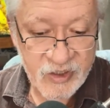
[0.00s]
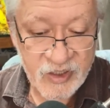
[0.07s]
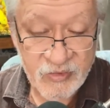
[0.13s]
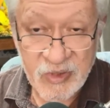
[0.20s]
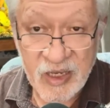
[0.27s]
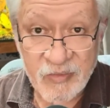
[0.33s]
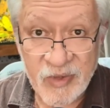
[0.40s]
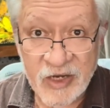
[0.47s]

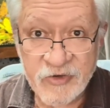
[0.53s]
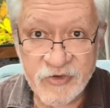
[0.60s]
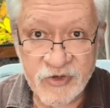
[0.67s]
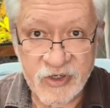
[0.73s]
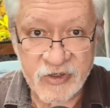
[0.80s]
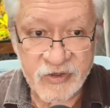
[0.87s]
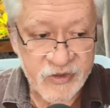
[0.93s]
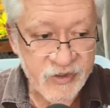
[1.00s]
my
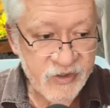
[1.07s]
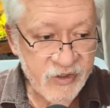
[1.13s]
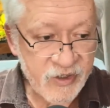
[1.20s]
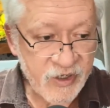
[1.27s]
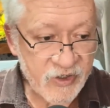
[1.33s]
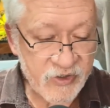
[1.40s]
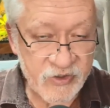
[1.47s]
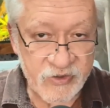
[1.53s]
mantra,
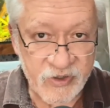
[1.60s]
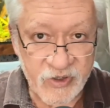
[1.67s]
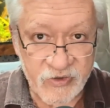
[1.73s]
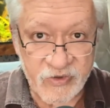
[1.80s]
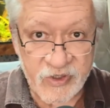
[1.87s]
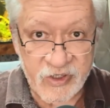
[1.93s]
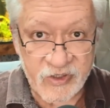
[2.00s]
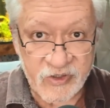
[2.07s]
as you know,
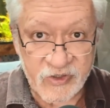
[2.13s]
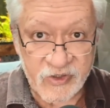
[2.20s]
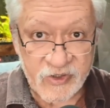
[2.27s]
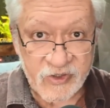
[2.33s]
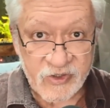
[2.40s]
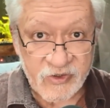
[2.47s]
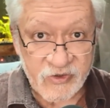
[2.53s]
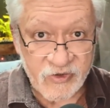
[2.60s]

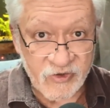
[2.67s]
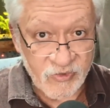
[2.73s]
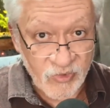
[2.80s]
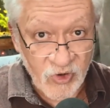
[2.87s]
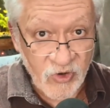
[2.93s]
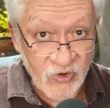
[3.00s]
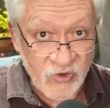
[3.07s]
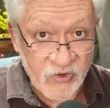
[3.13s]
is do
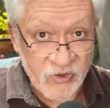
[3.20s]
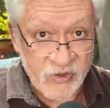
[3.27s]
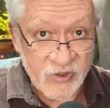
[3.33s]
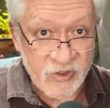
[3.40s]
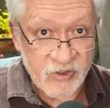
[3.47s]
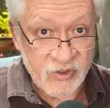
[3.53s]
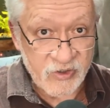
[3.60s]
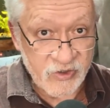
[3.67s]
more
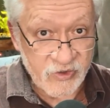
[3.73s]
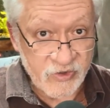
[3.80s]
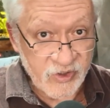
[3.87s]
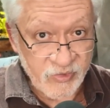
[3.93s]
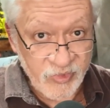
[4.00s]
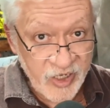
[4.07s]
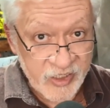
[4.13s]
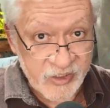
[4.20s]
and do
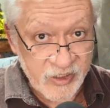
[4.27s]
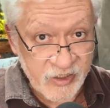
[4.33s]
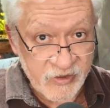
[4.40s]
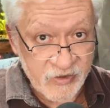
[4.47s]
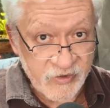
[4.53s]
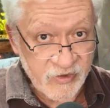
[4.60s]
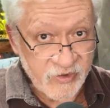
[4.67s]
it better,